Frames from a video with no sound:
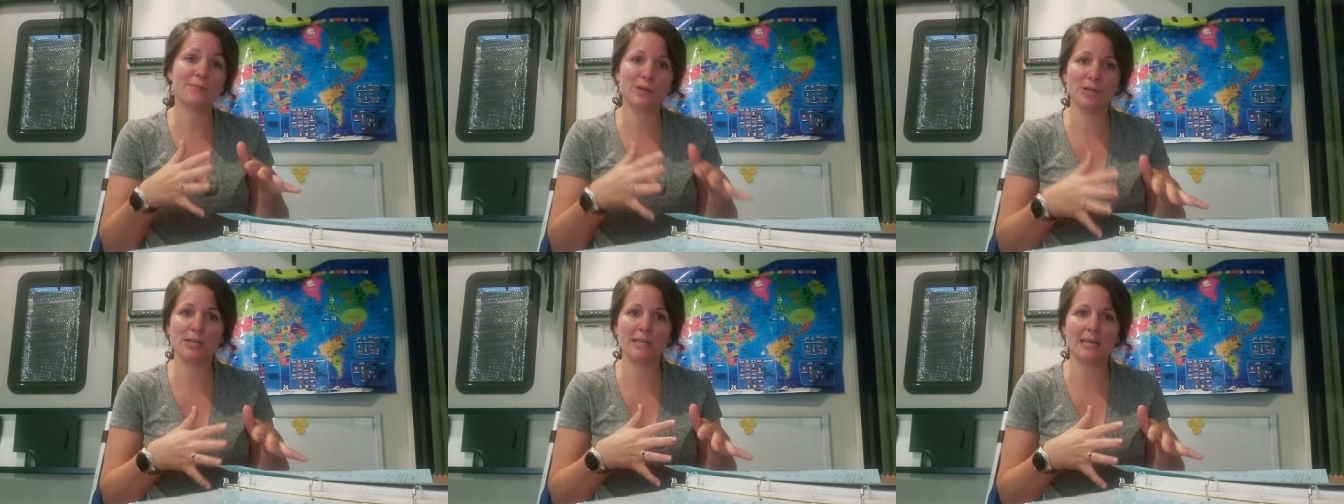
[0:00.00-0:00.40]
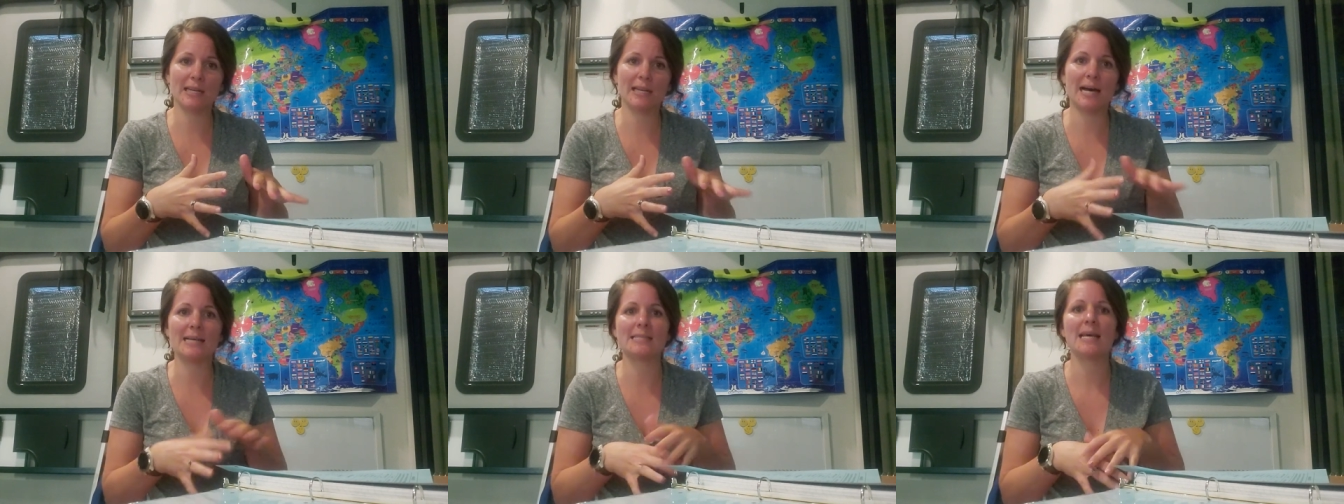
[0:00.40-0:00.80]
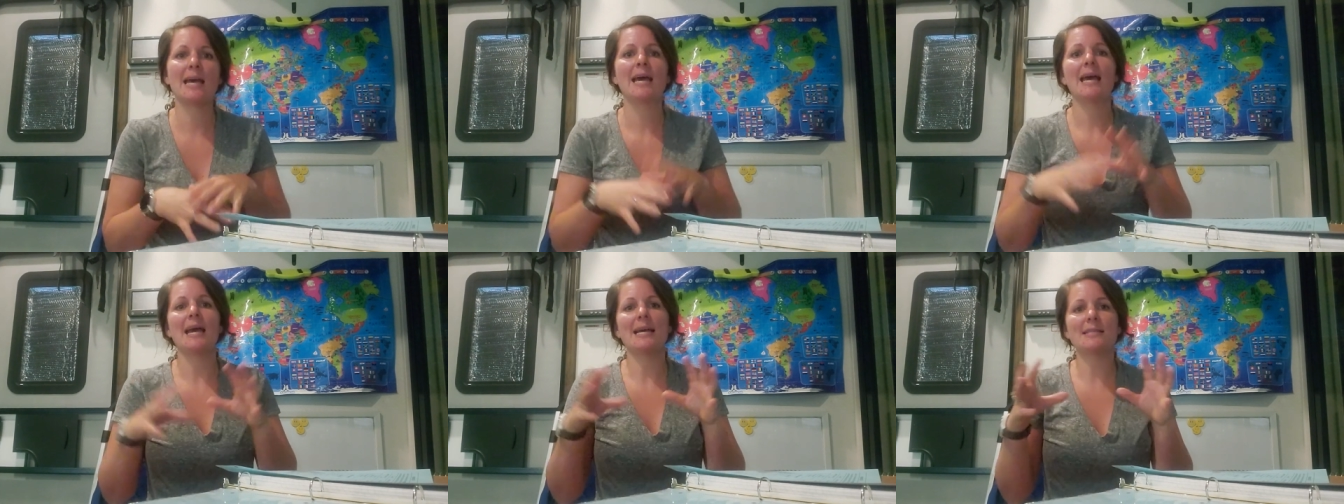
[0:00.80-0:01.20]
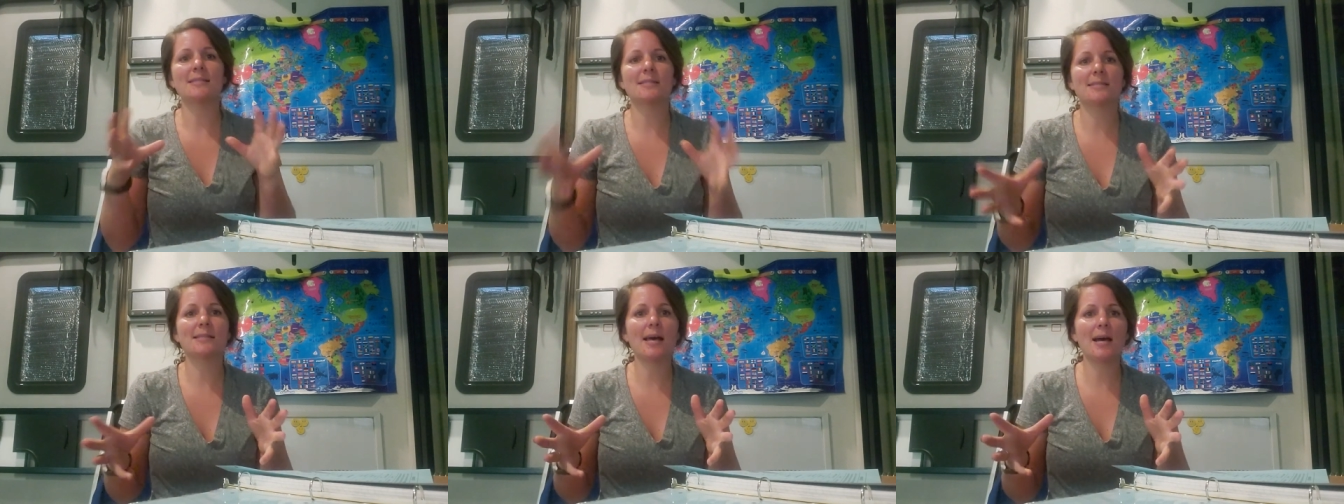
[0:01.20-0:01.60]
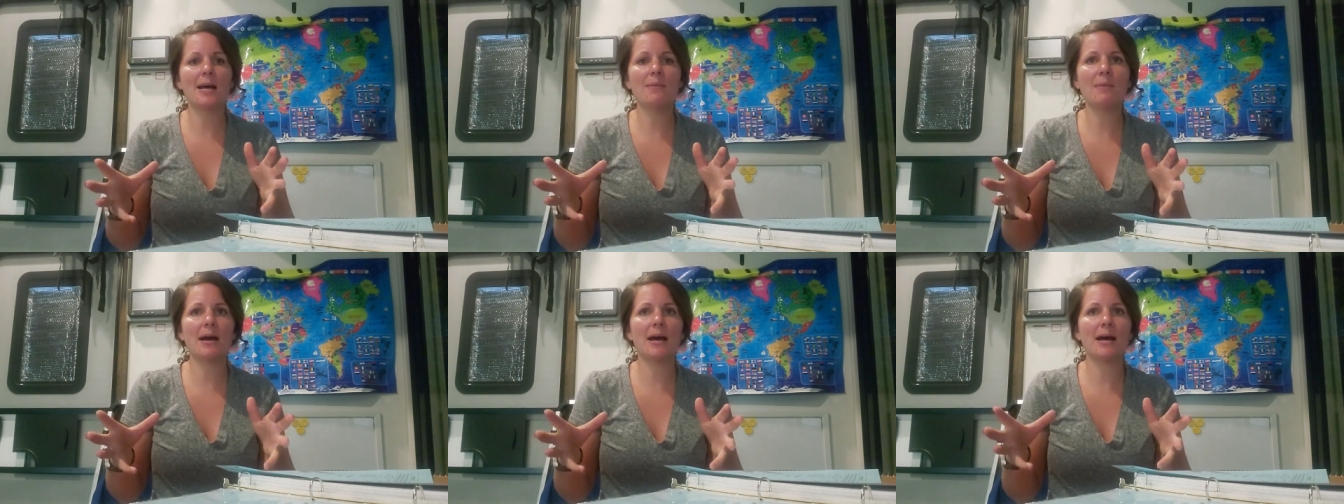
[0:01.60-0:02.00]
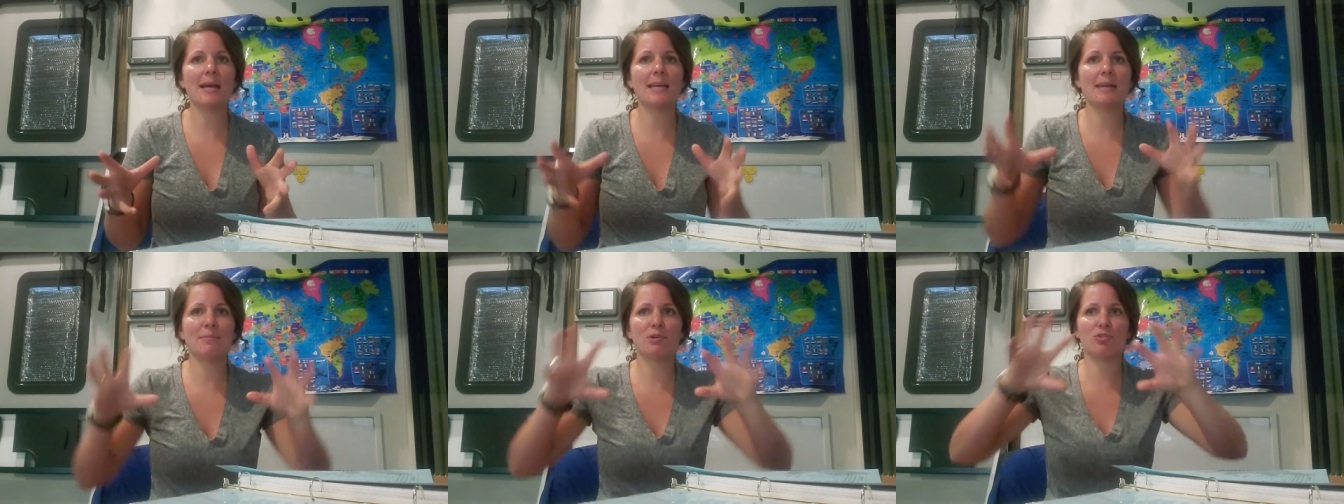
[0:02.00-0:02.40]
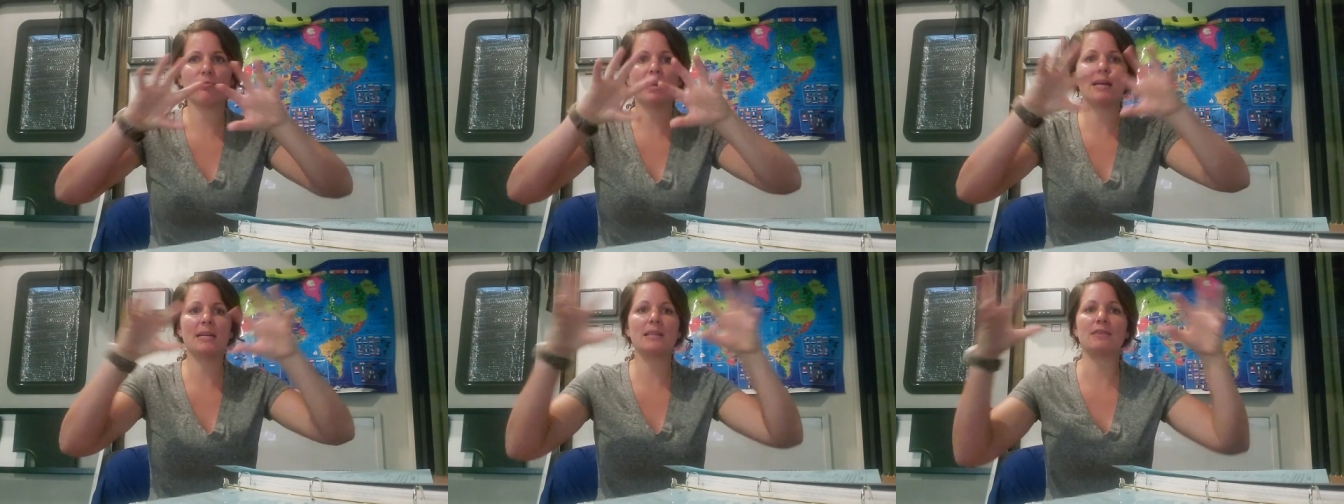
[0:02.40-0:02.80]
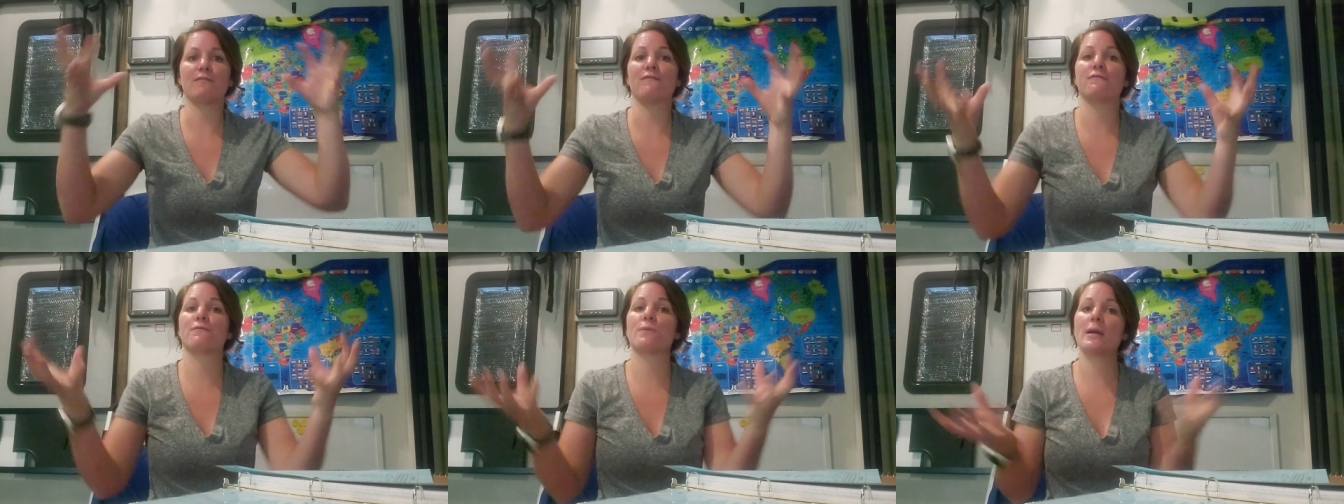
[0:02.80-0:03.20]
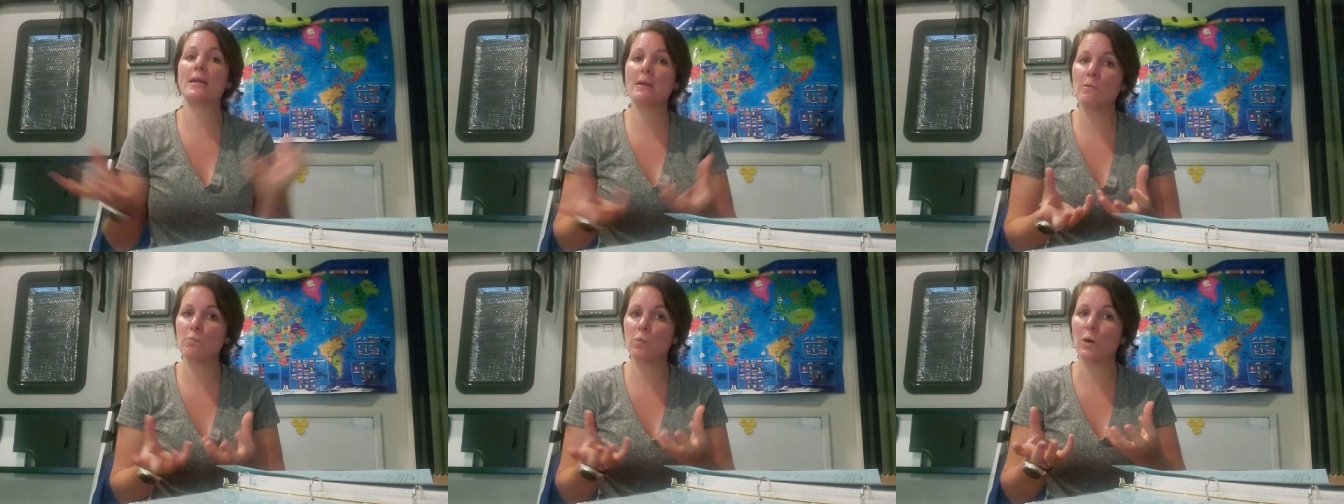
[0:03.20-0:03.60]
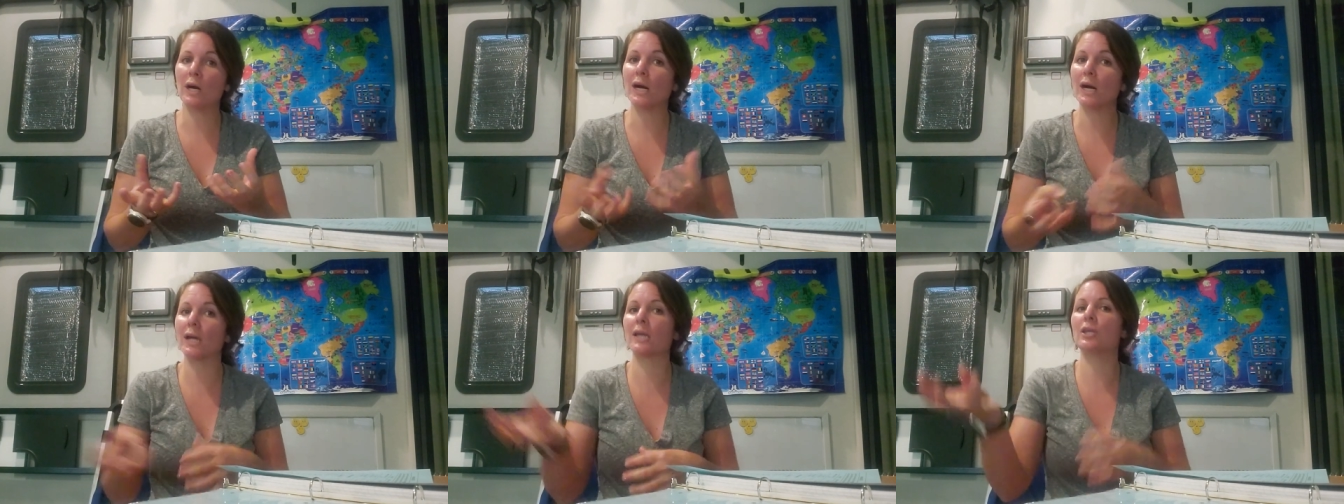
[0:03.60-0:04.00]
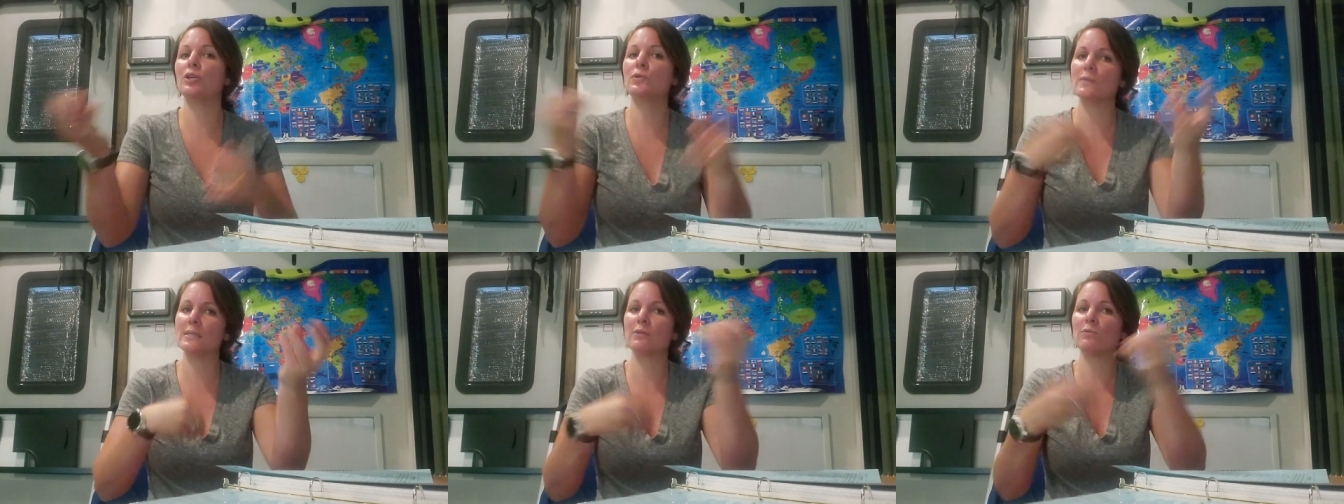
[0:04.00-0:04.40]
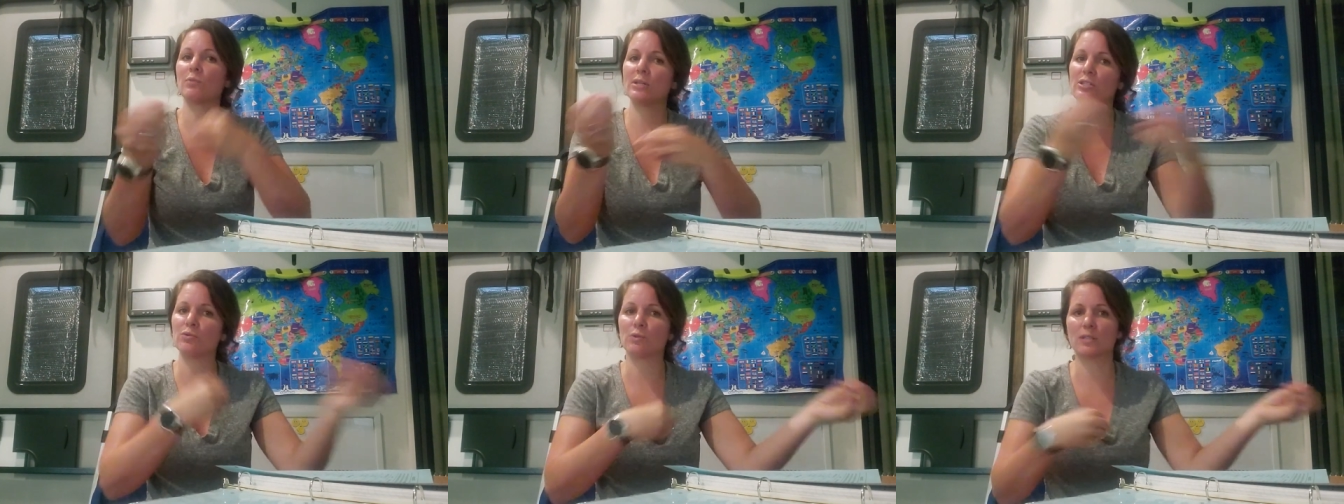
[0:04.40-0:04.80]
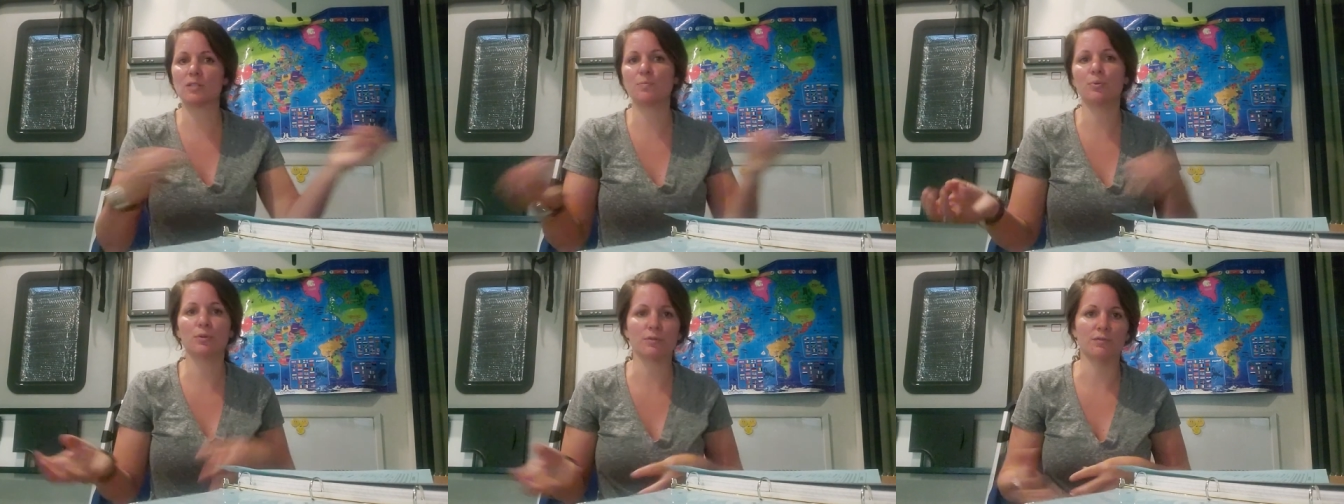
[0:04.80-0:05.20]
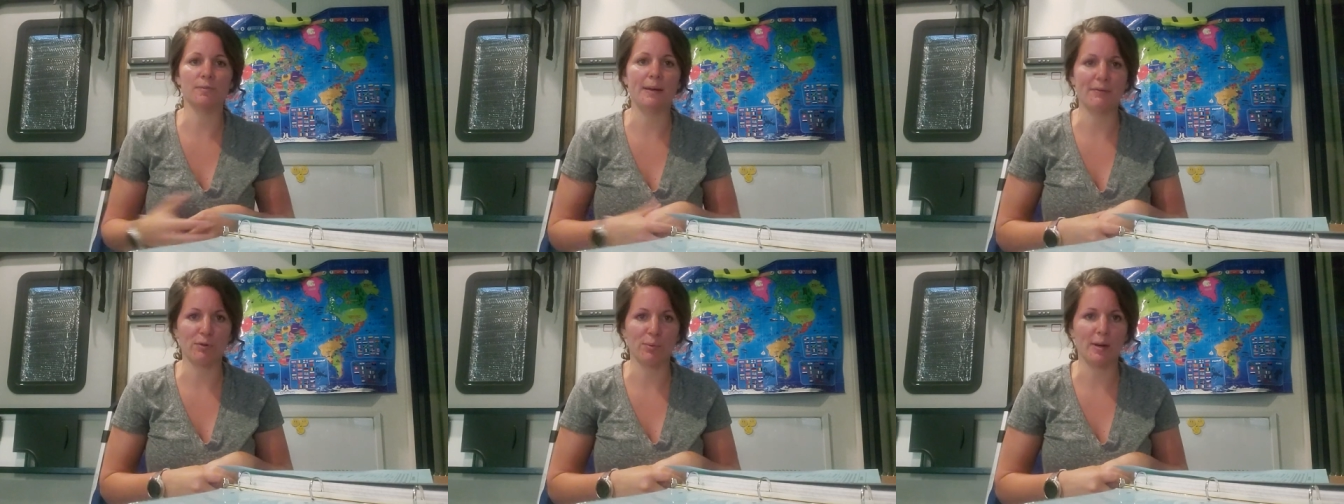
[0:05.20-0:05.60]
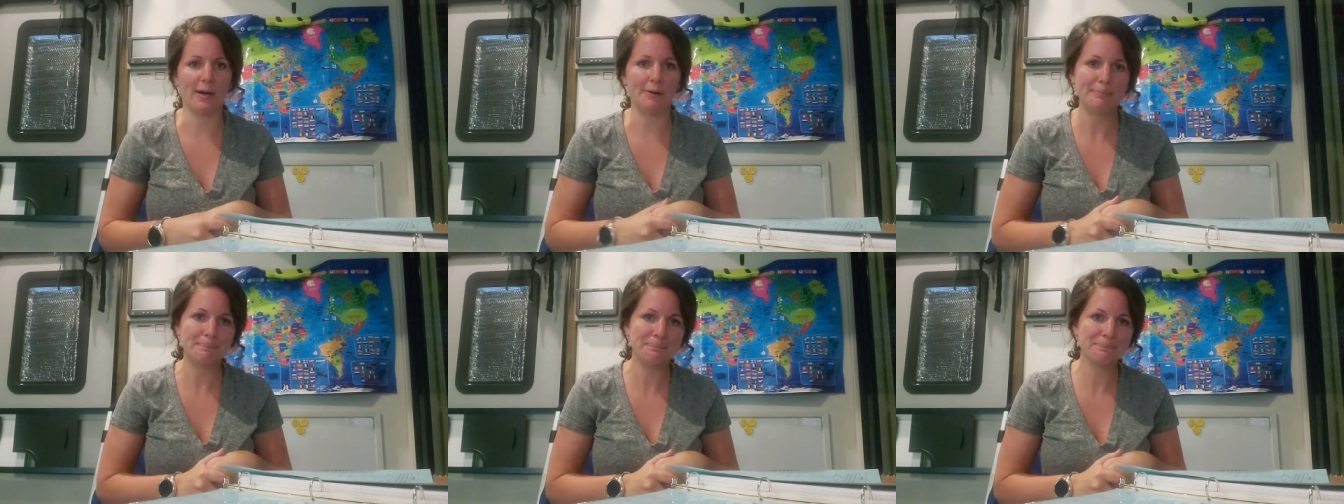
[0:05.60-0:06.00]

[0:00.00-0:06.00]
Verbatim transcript: for cooking class, and some I am creating the framework using resources pulled from everywhere.